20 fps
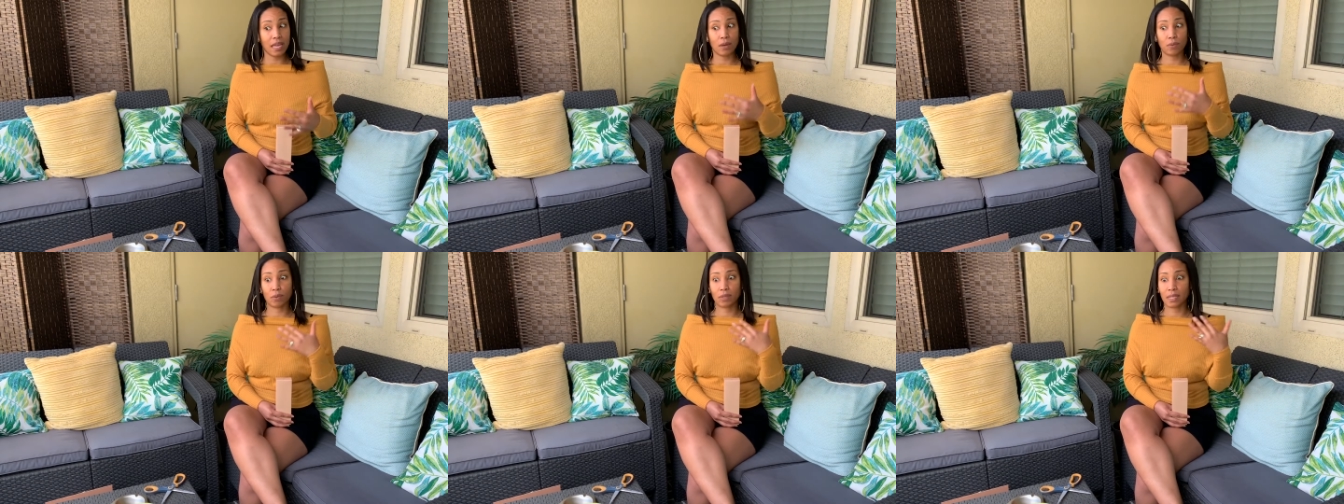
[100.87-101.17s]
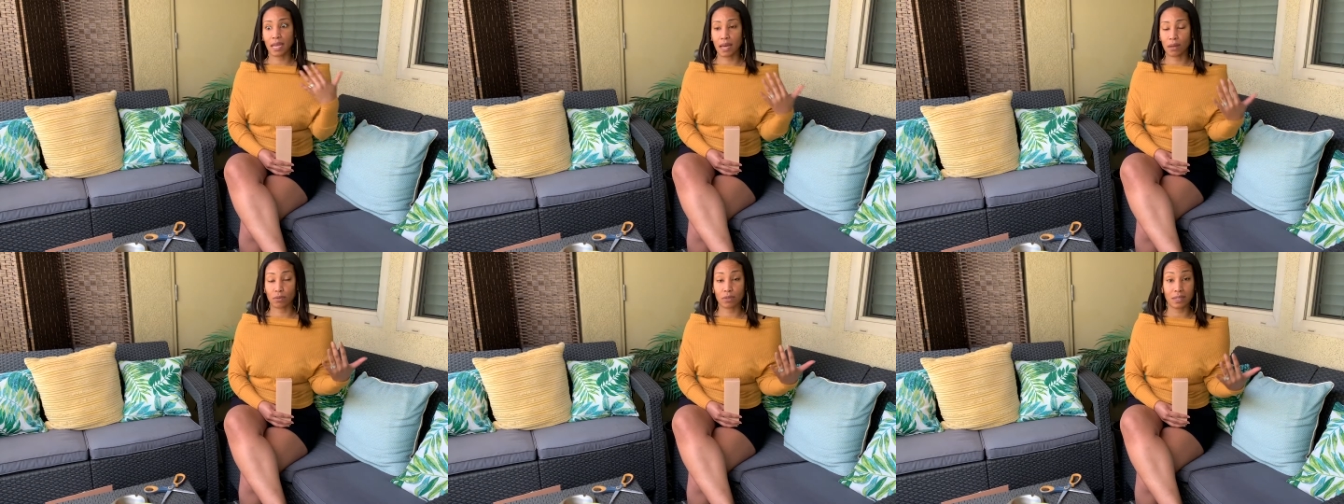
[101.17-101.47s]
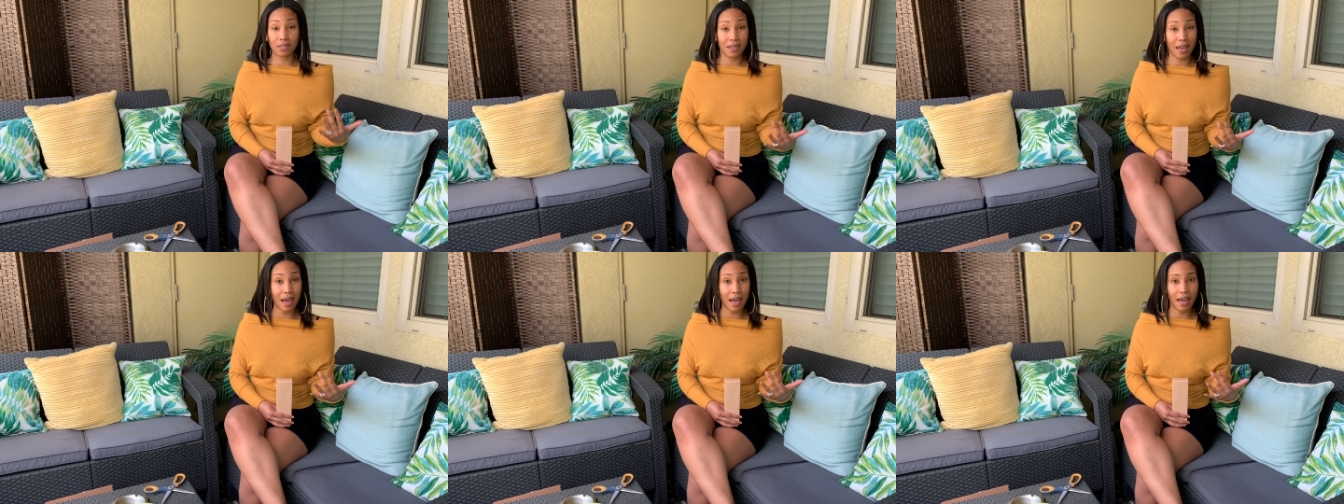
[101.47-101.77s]
It was
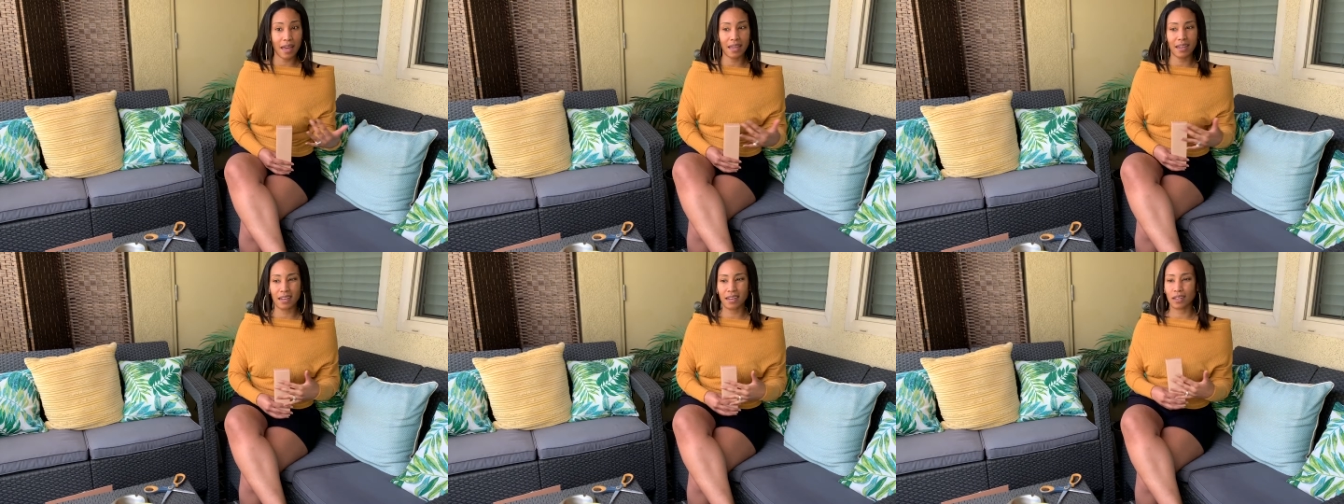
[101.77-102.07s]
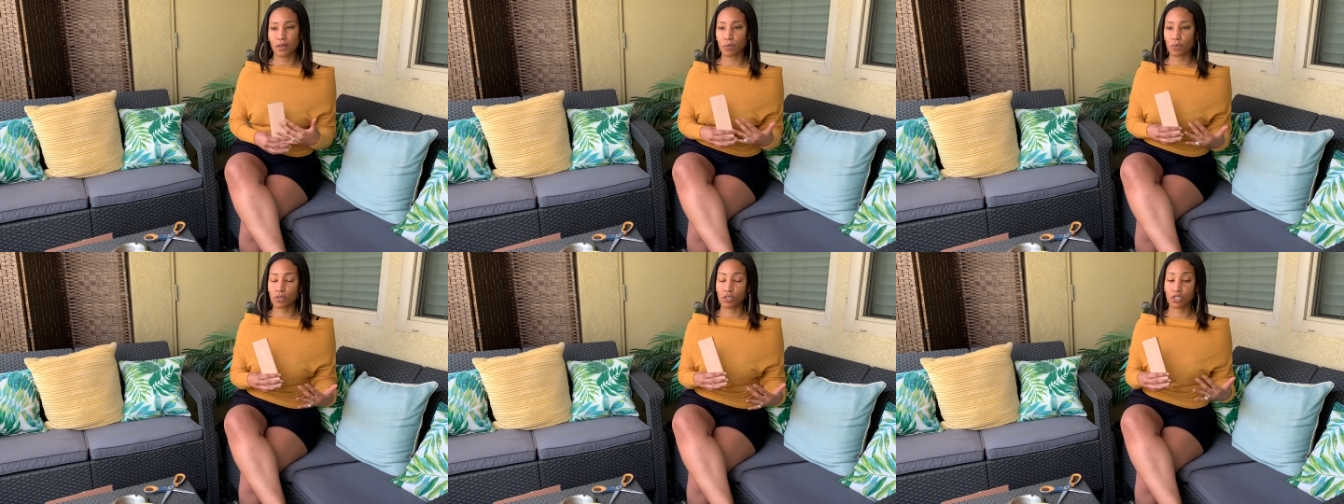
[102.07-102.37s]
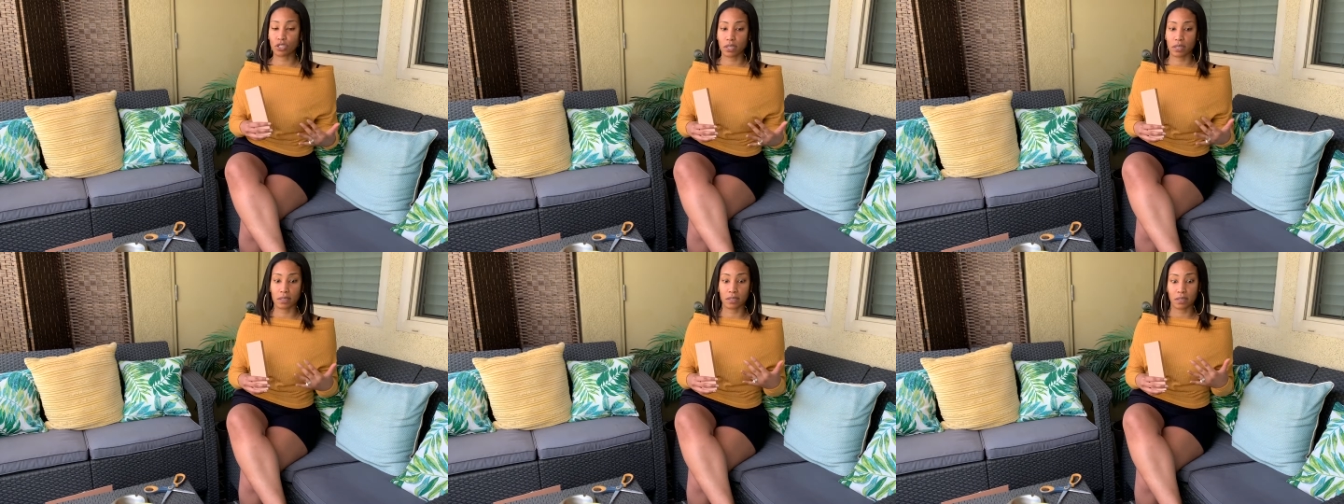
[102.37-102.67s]
outside and it was
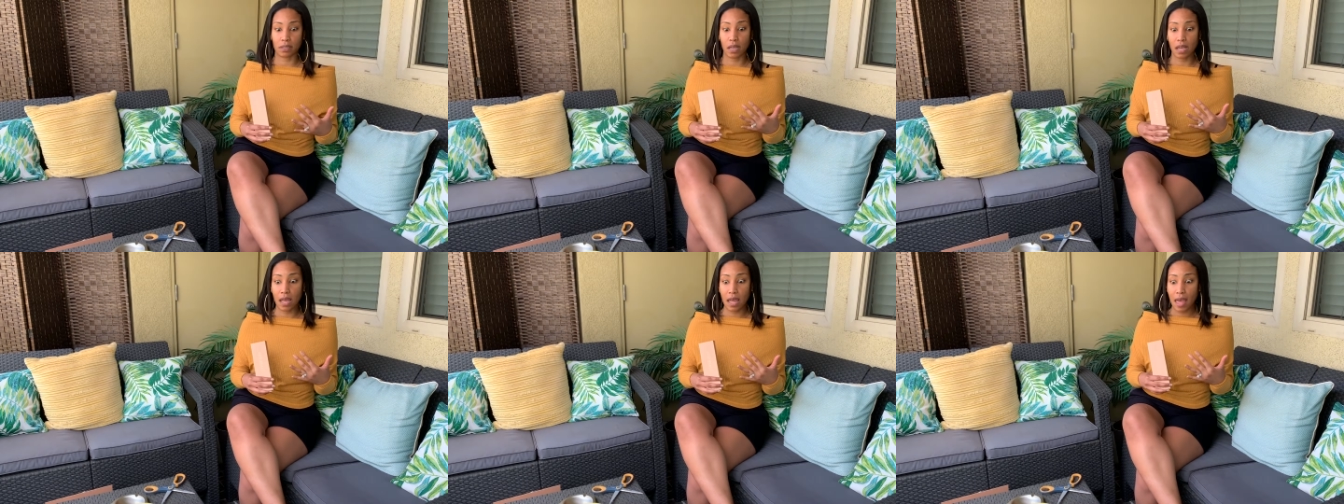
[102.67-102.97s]
just,